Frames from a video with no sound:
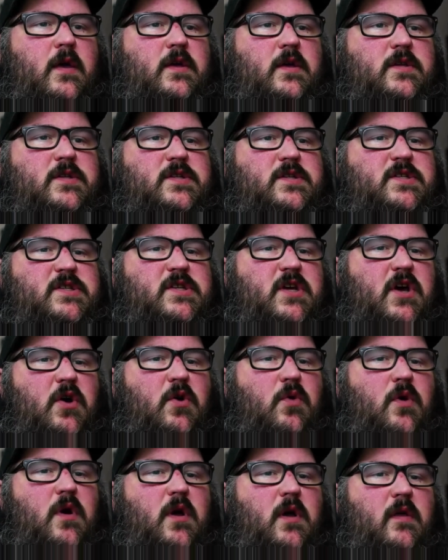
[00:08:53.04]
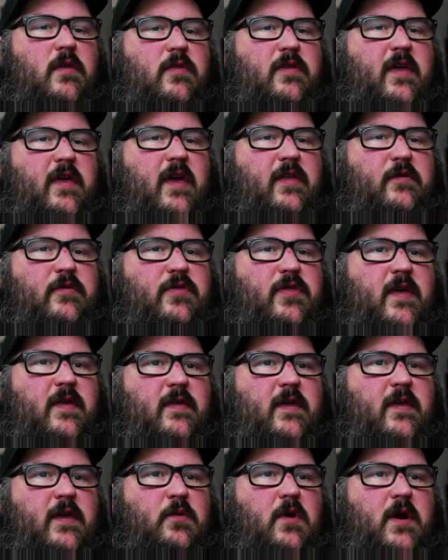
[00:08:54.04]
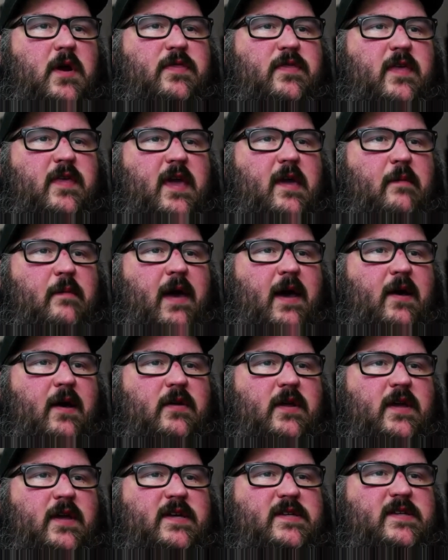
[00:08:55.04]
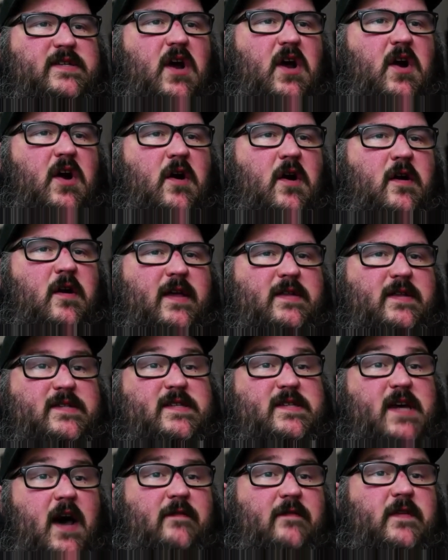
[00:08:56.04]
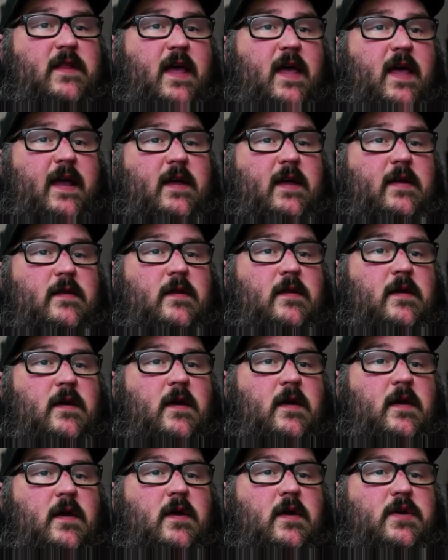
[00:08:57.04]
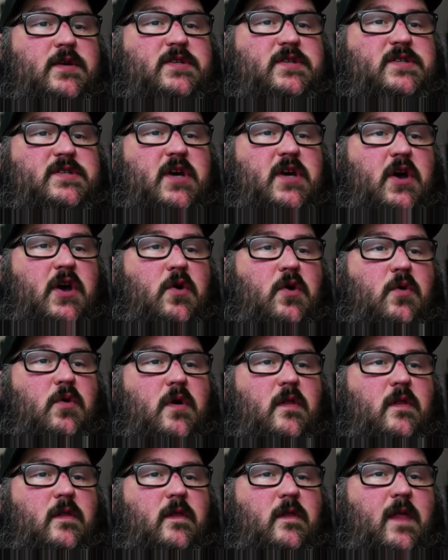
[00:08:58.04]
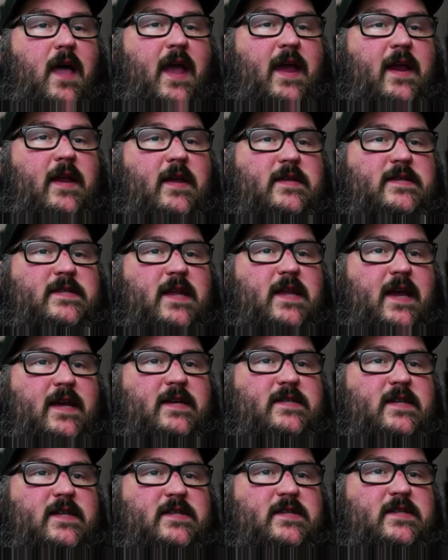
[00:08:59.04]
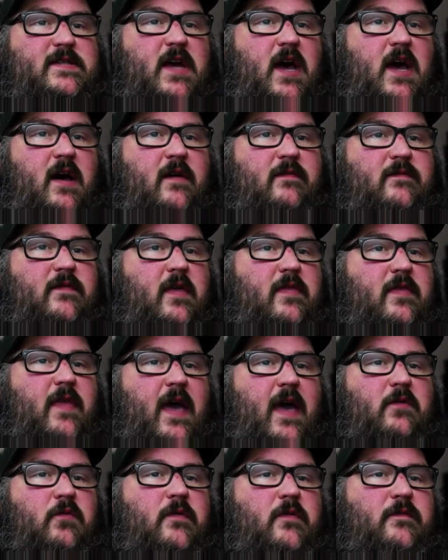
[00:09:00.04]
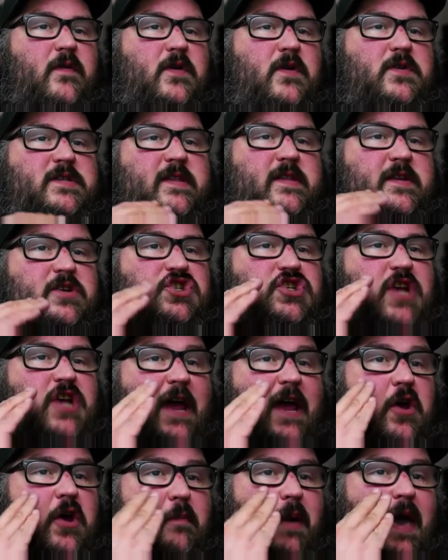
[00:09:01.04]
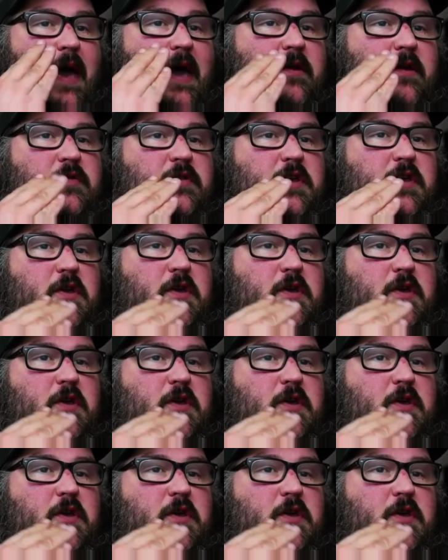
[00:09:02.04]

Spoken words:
So the other thing that you want to think about is hard and soft light. So light is nice and soft, and that refers to the shadow pattern that you